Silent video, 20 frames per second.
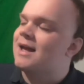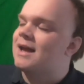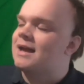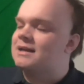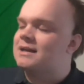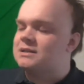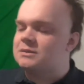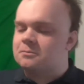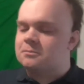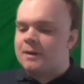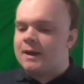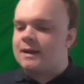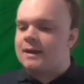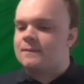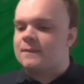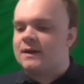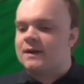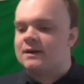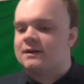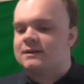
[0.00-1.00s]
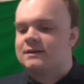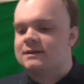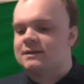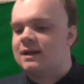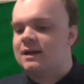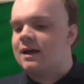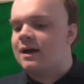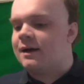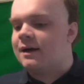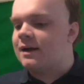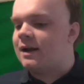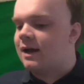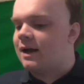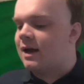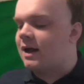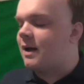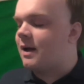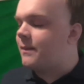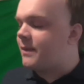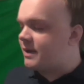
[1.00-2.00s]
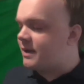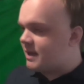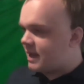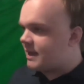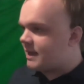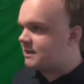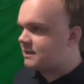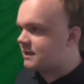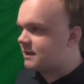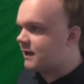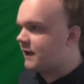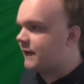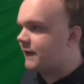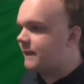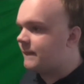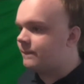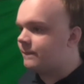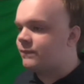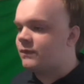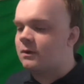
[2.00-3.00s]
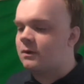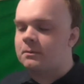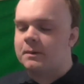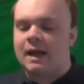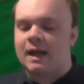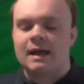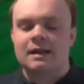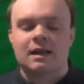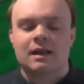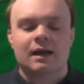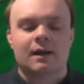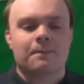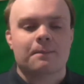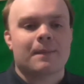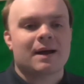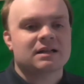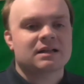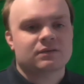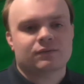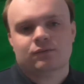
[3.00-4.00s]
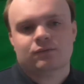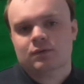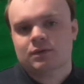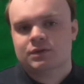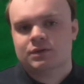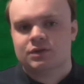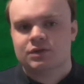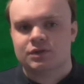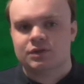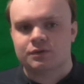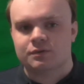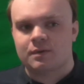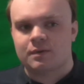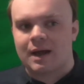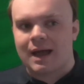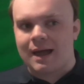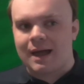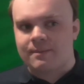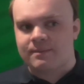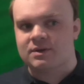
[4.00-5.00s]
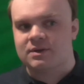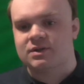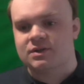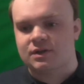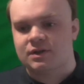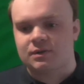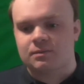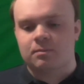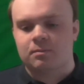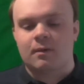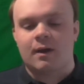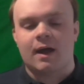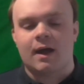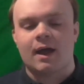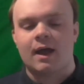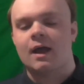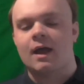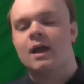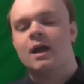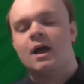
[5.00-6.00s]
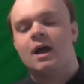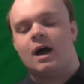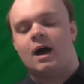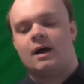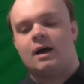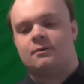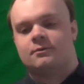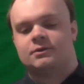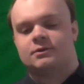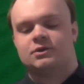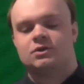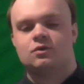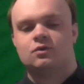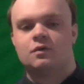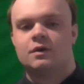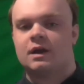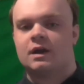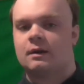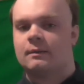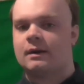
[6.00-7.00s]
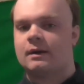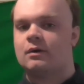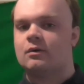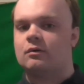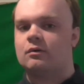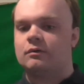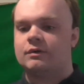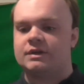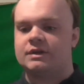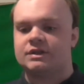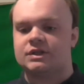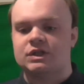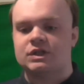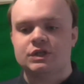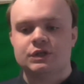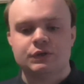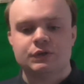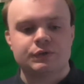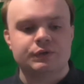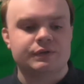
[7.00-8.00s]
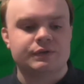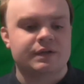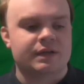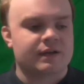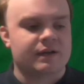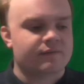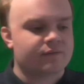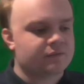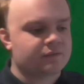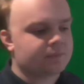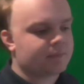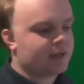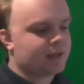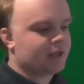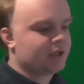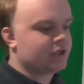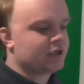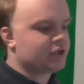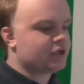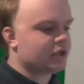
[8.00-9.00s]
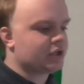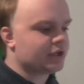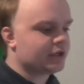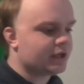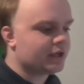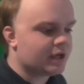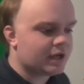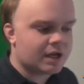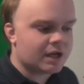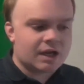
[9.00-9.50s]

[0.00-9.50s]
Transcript: It's weird because like a couple of days ago we had like a Battlefront 2 episode where I was talking about all this news and information.